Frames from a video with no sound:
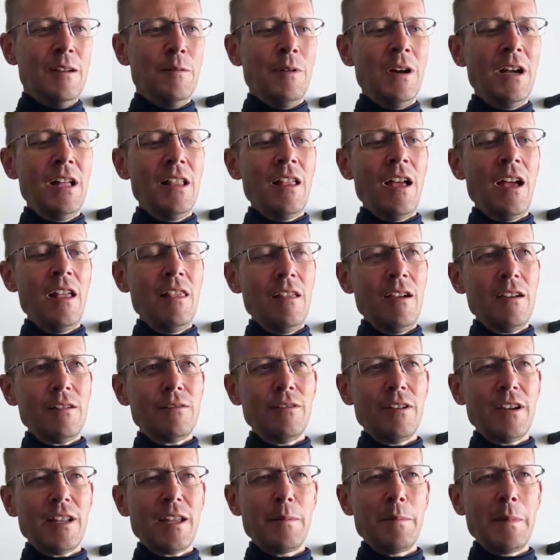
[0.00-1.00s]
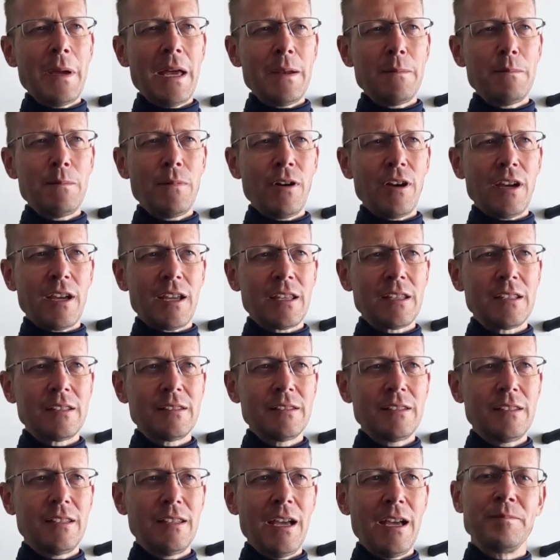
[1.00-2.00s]
Well, I like riding a mountain bike.
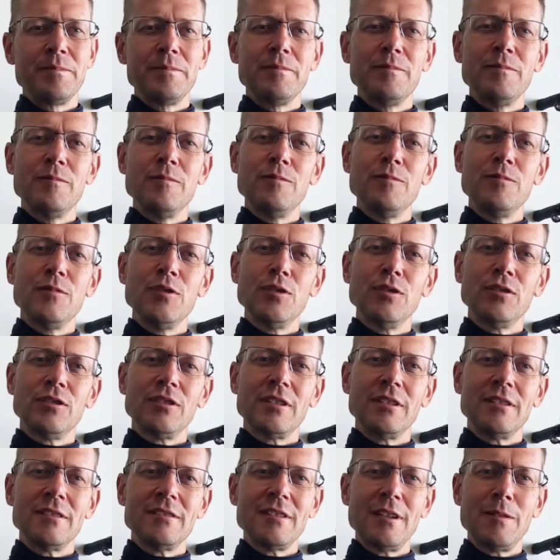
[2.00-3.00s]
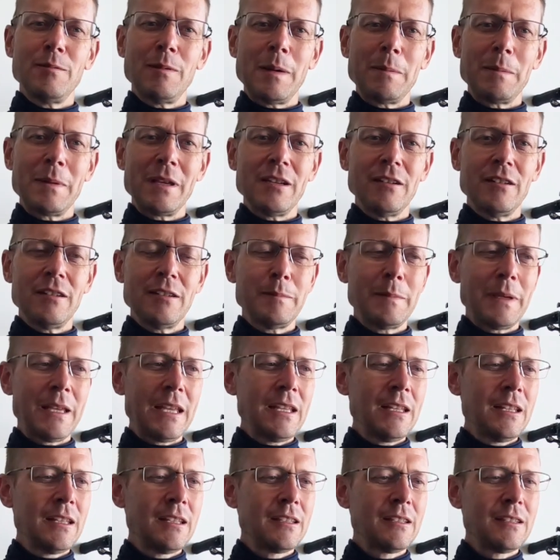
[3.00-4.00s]
Viewers can see one behind
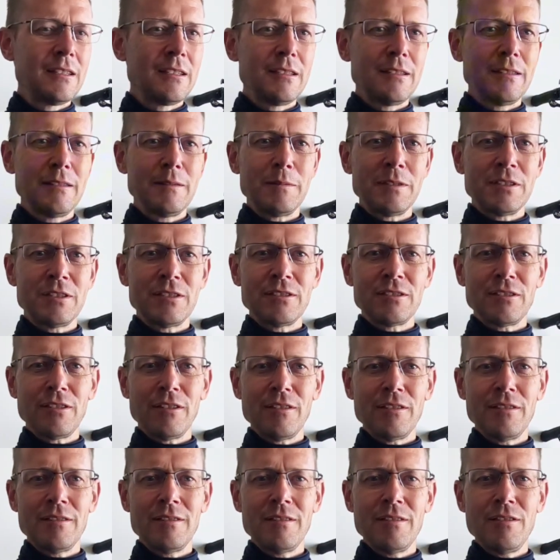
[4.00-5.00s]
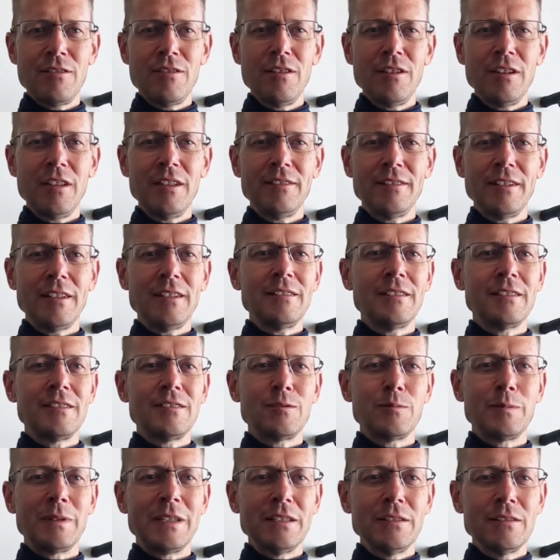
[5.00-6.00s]
me, which has got
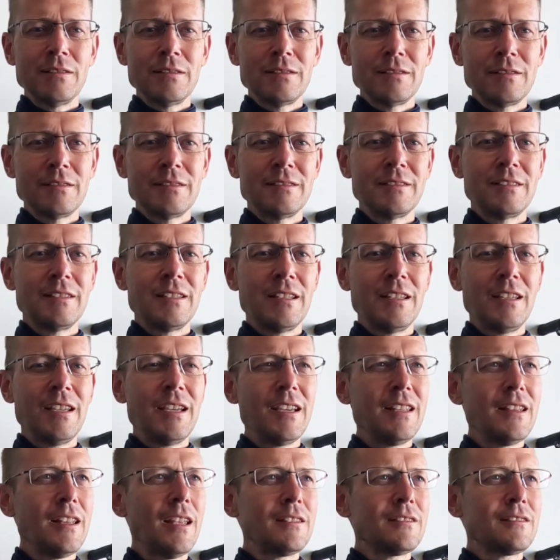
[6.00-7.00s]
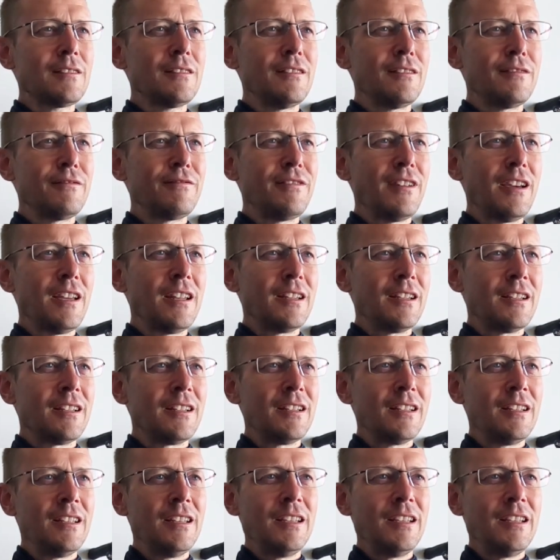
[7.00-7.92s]
36-inch wheels, and that's kind of fun.